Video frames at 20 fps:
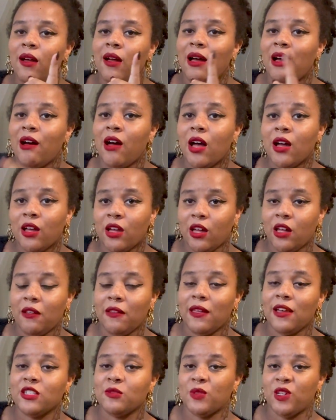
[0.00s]
Our girl
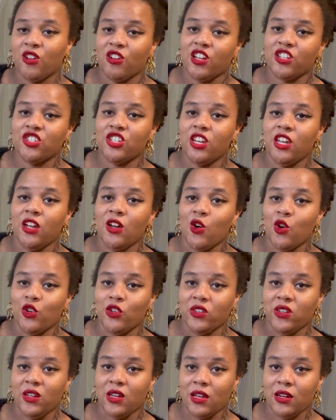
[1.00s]
has been crushing on
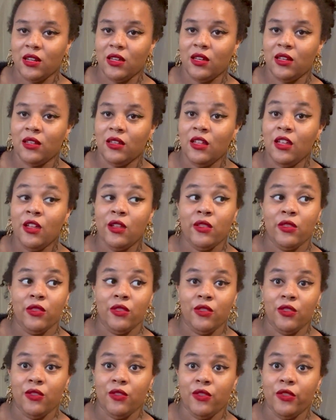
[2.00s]
Gunnar
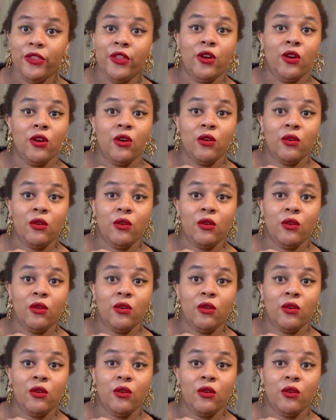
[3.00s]
the